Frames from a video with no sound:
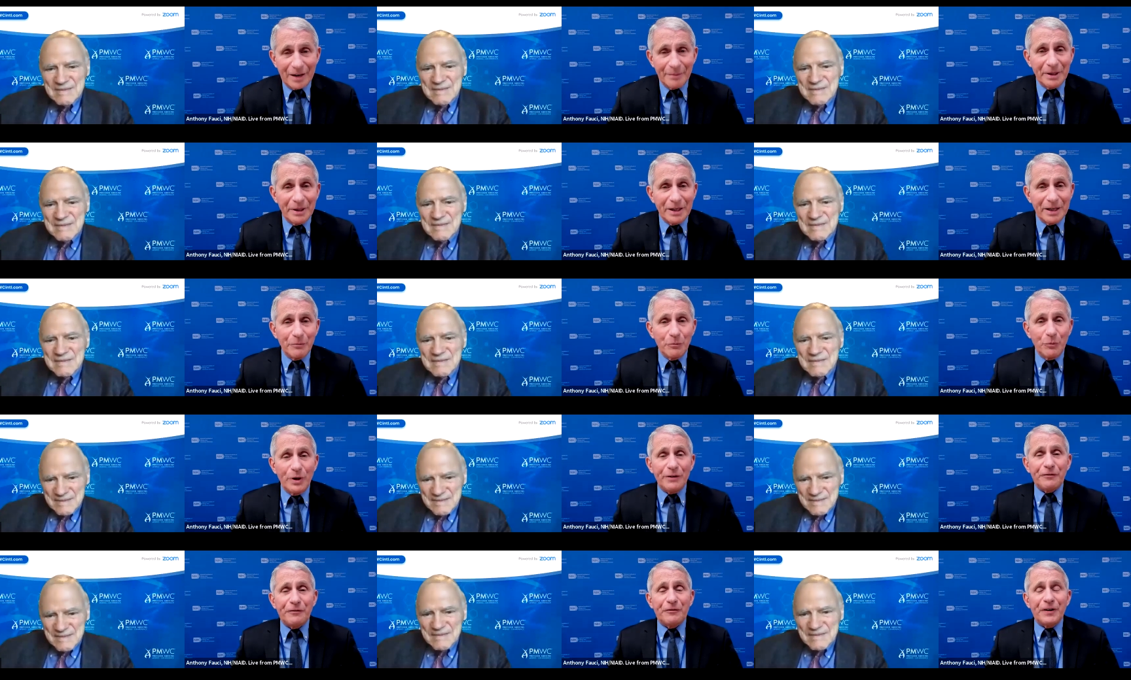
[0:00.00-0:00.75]
Speaker 1: I mean,
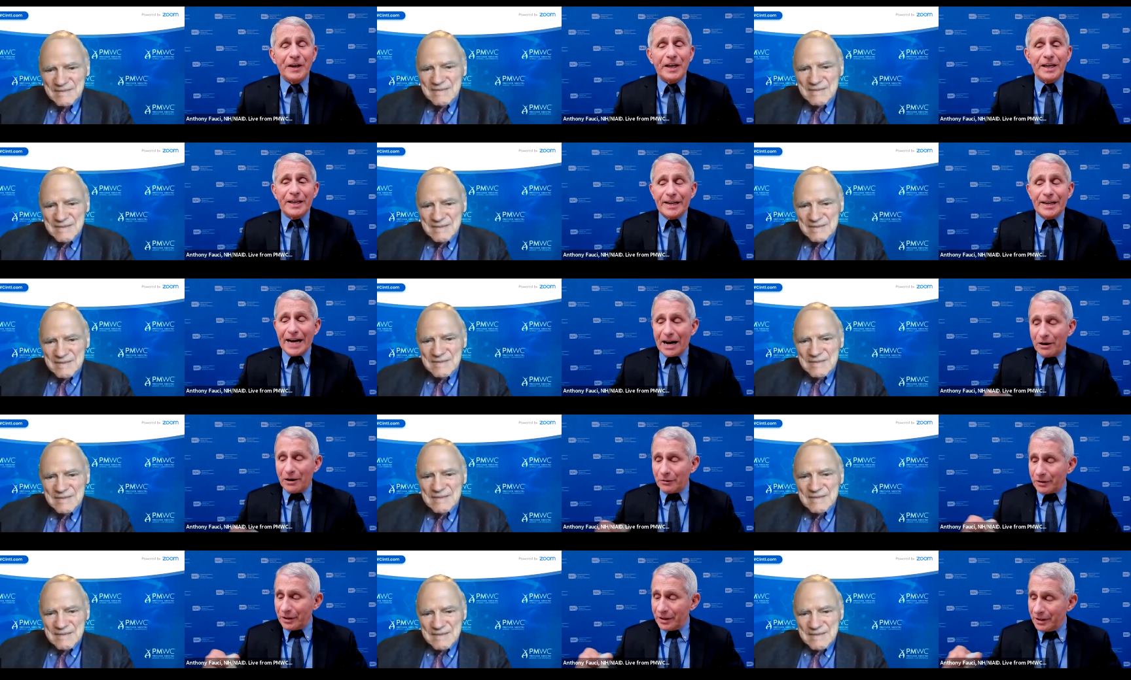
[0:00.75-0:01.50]
we figured
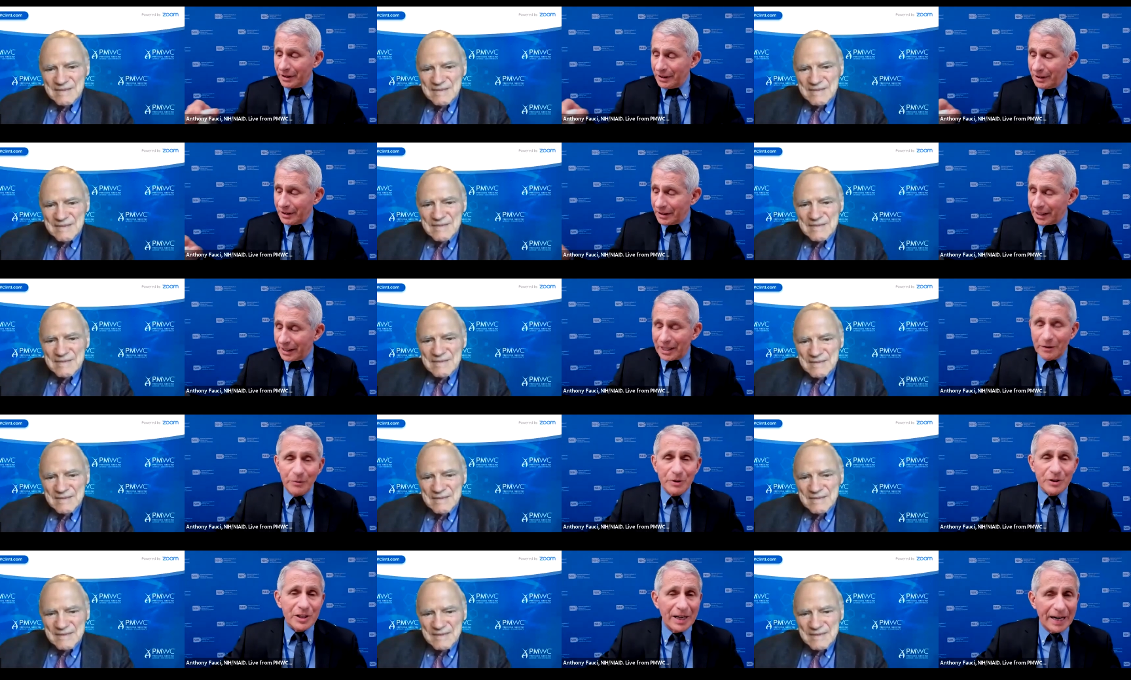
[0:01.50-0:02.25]
out, and
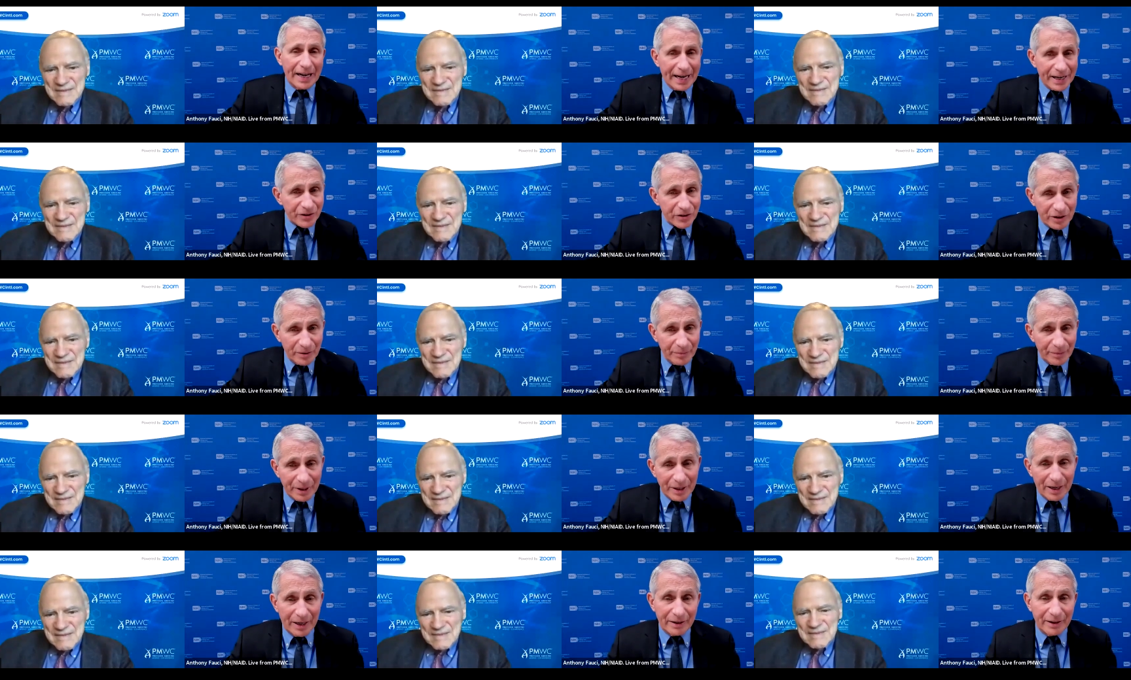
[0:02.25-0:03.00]
it was an
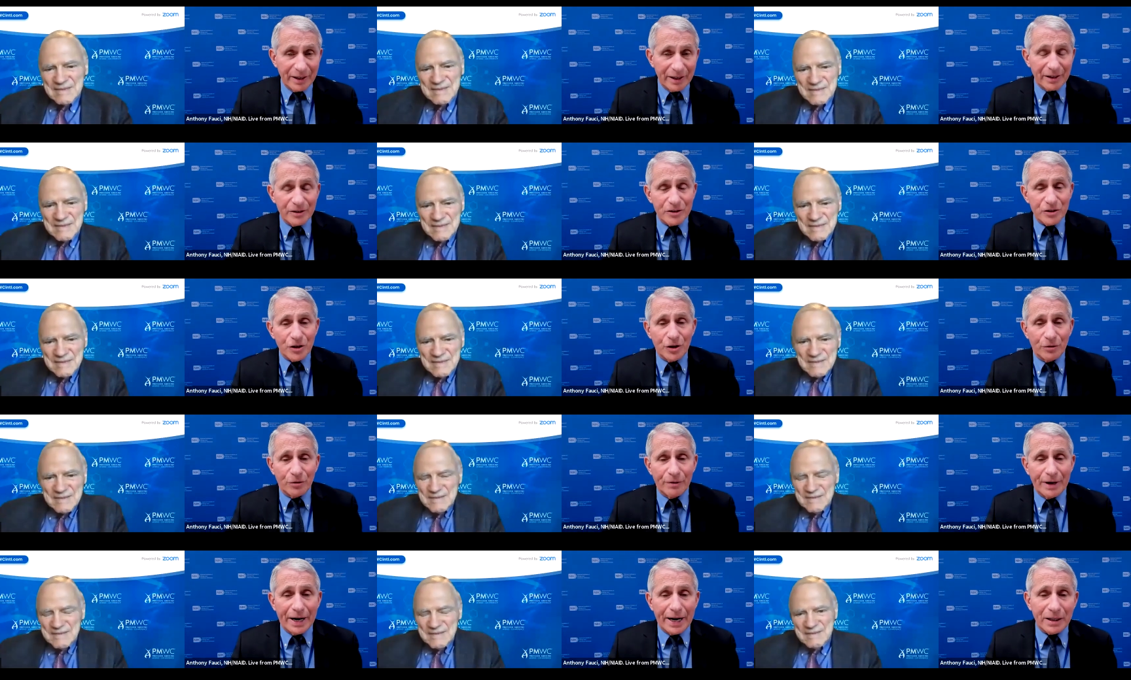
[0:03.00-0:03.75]
estimate. I think it's
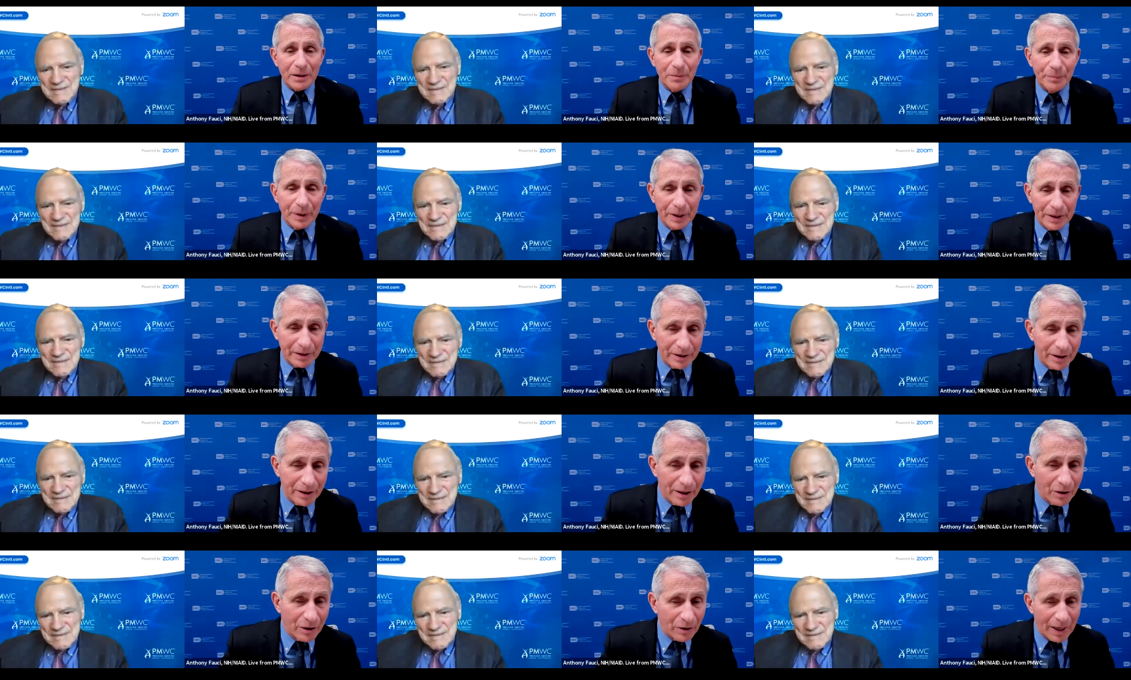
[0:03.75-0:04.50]
correct, but
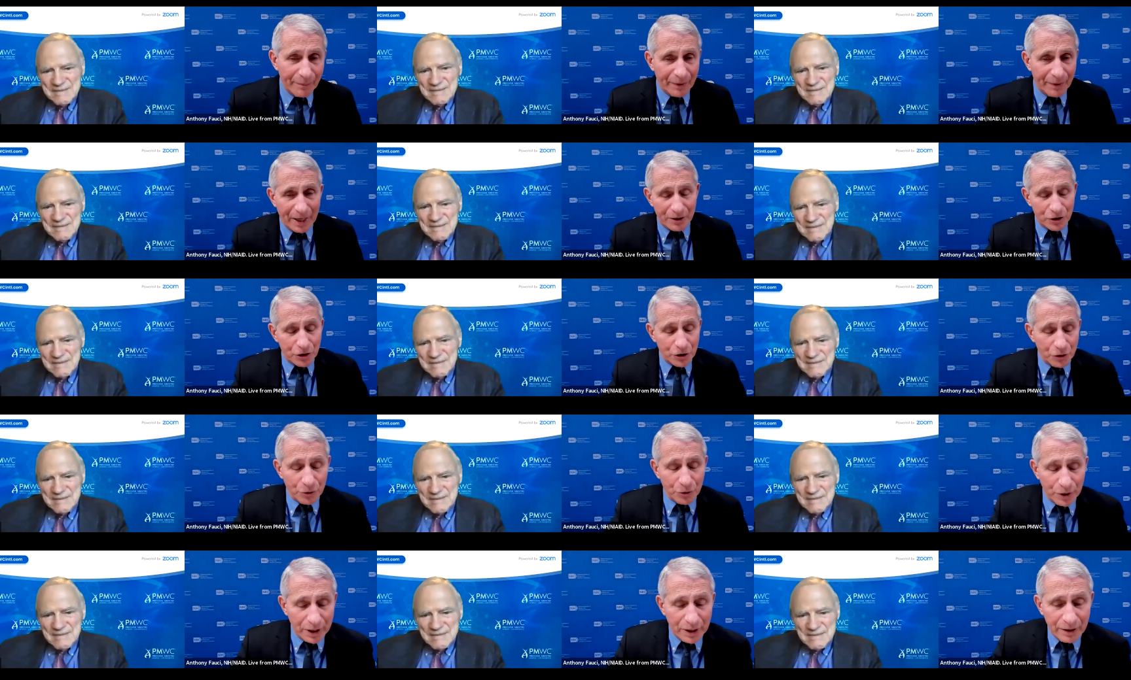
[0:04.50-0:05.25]
you know, I'm not
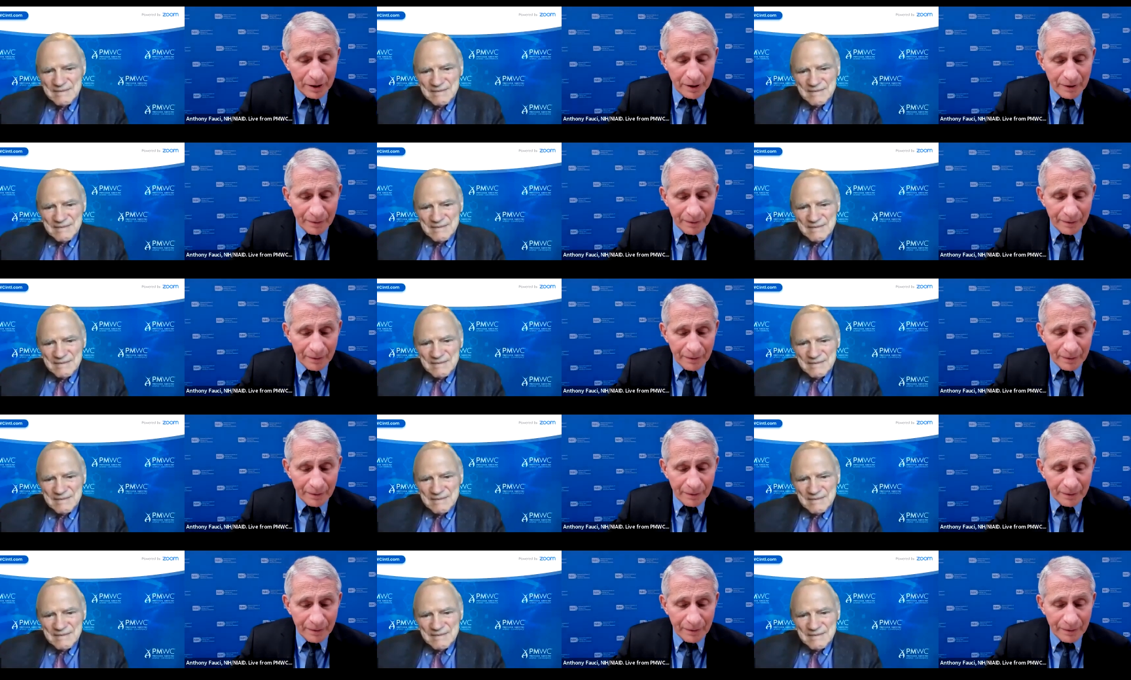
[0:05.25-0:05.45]
sure